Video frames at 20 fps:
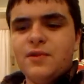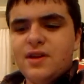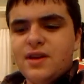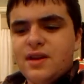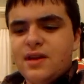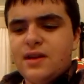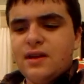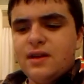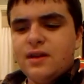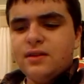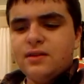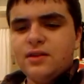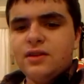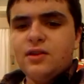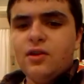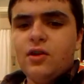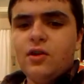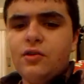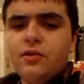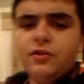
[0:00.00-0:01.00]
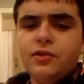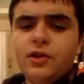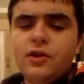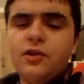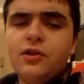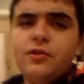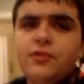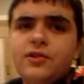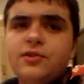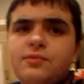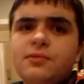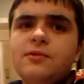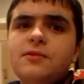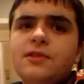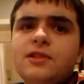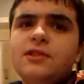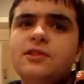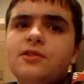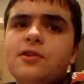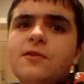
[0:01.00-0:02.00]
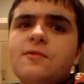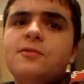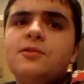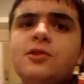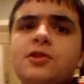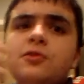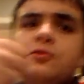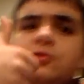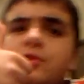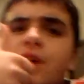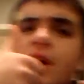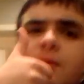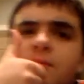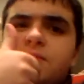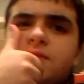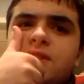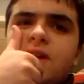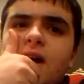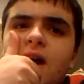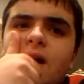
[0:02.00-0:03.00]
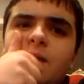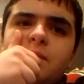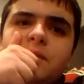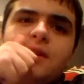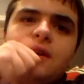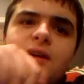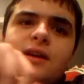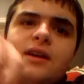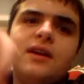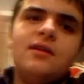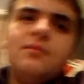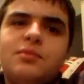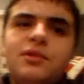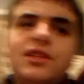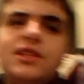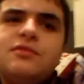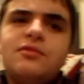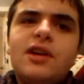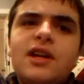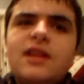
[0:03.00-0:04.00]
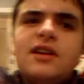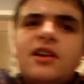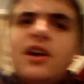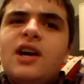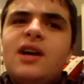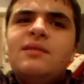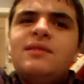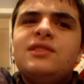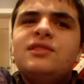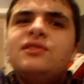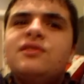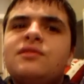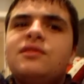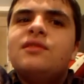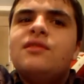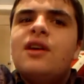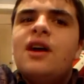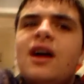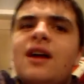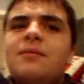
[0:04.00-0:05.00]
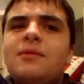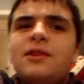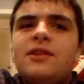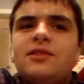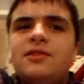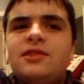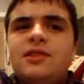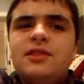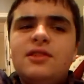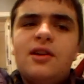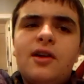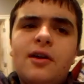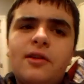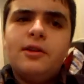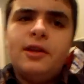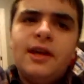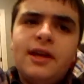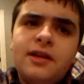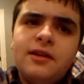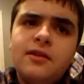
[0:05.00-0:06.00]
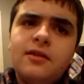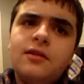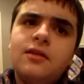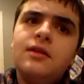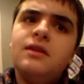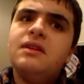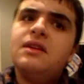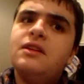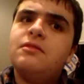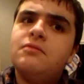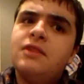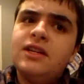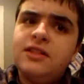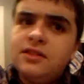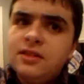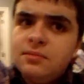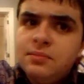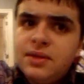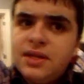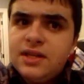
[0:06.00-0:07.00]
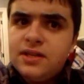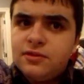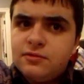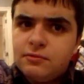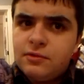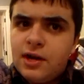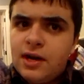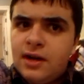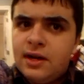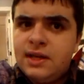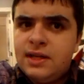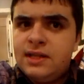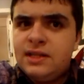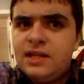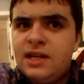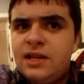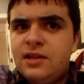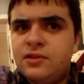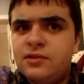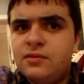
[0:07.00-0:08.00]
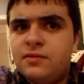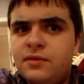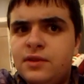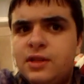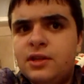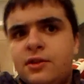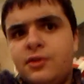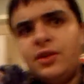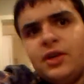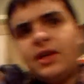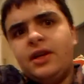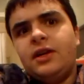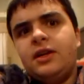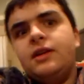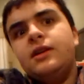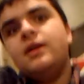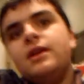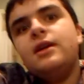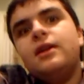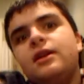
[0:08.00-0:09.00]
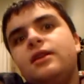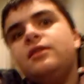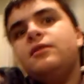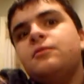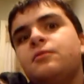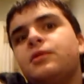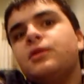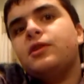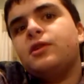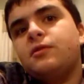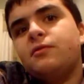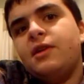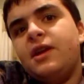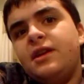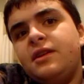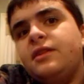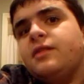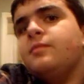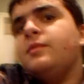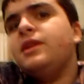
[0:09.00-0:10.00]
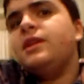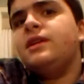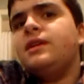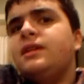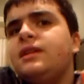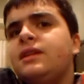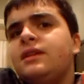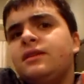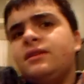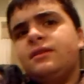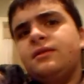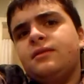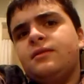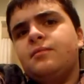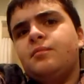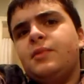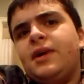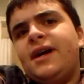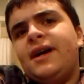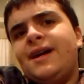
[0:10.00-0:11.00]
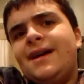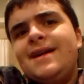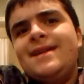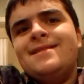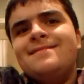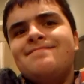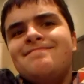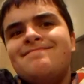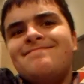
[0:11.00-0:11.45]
And all in all, this movie deserves 2 thumbs up. Please rate and comment and subscribe, and I'll see you all later. And rest in peace, Rodney Dangerfield. You were a great comedian. Bye.